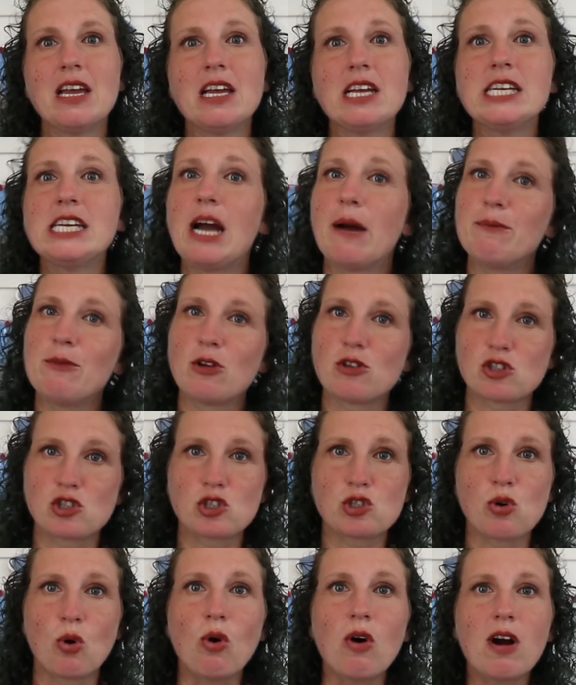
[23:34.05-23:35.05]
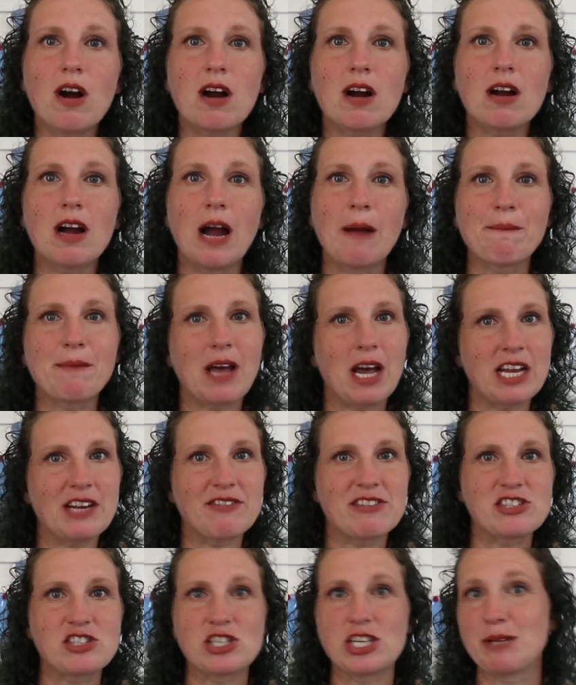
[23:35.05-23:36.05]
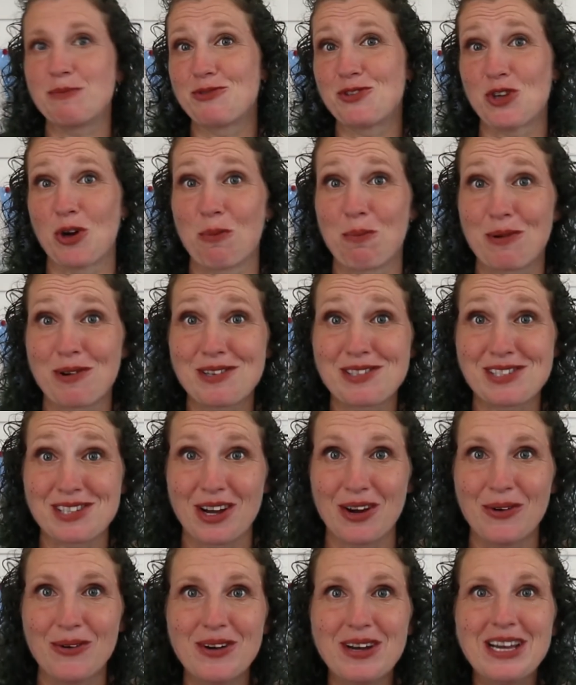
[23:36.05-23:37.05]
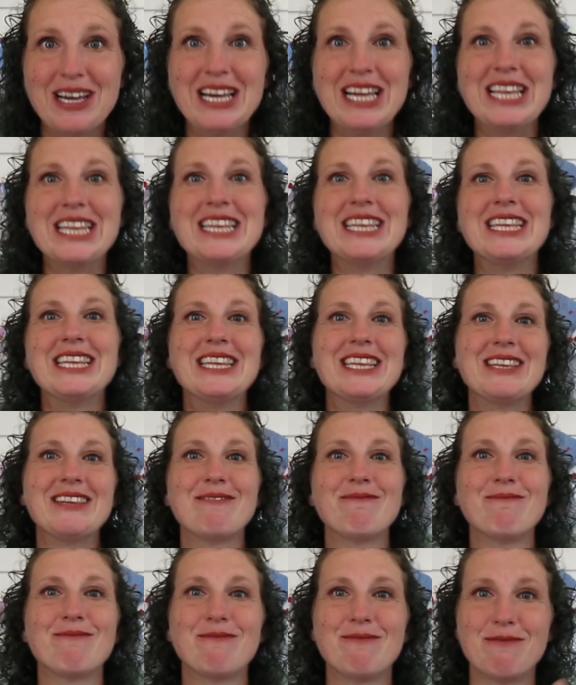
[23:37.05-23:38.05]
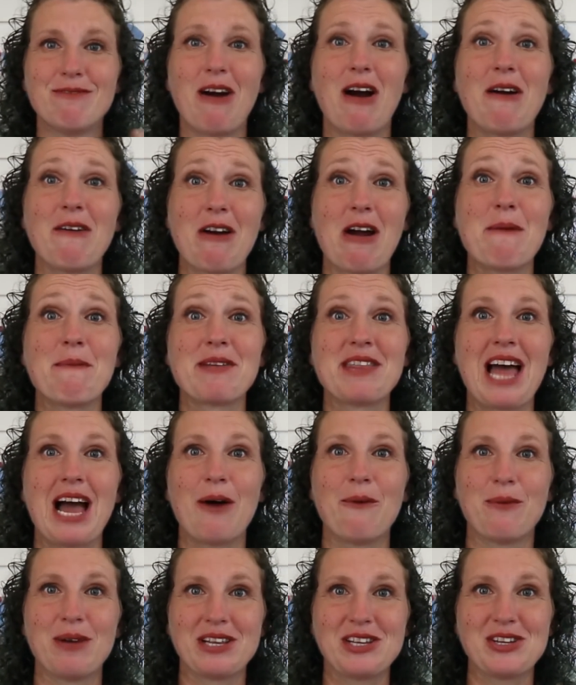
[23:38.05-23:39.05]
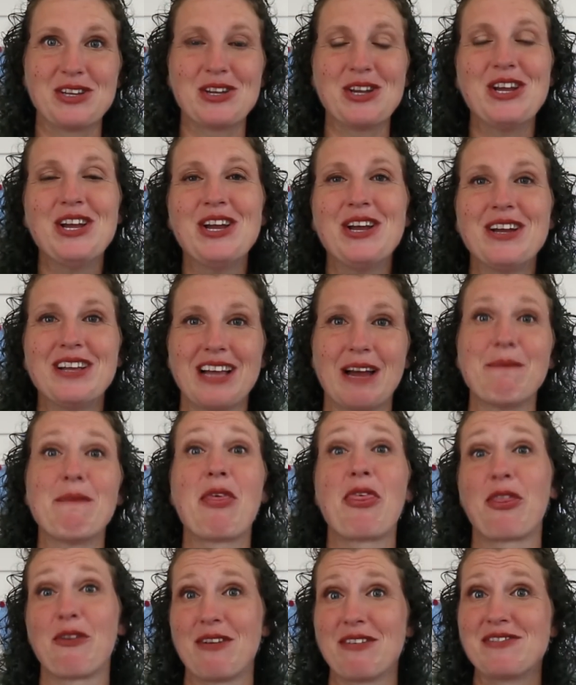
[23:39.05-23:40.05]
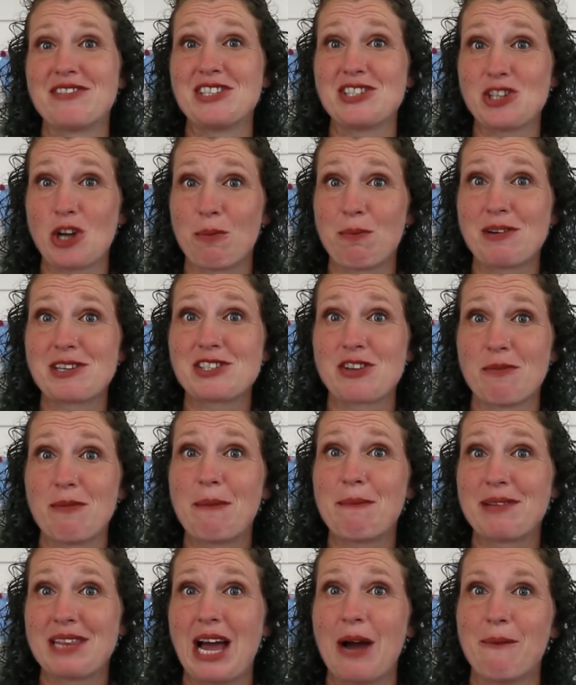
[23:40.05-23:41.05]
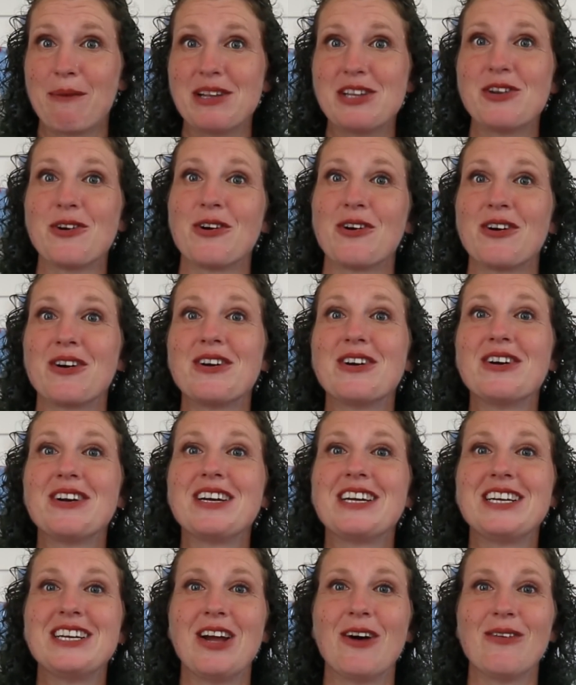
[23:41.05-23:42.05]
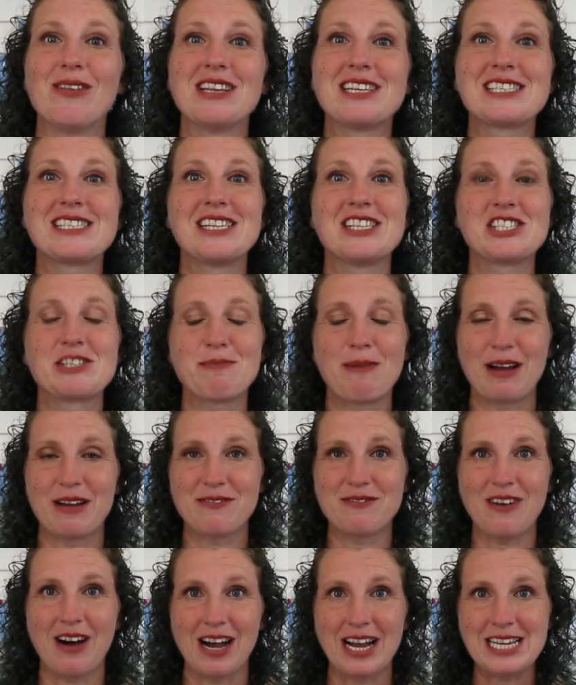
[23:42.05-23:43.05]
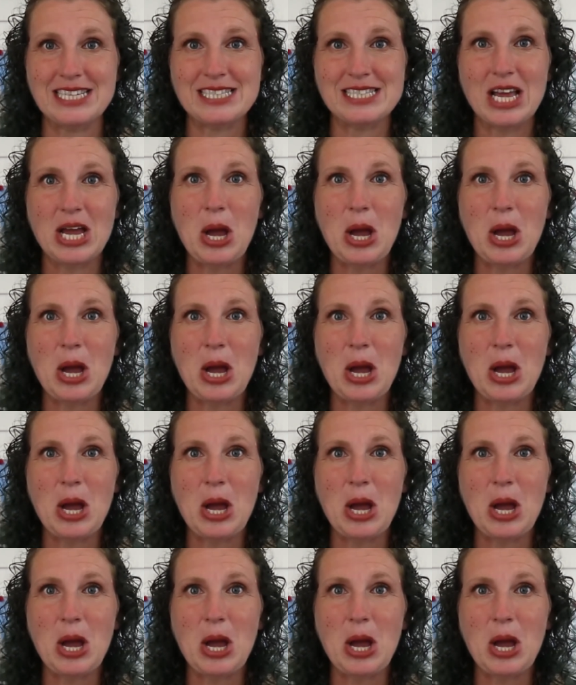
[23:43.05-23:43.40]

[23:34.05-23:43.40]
Yeah, I'm not sure. I'm kind of a cheap shopper, so remember that when I'm a thrifty shopper, so remember that when you're, you know, listening to my advice.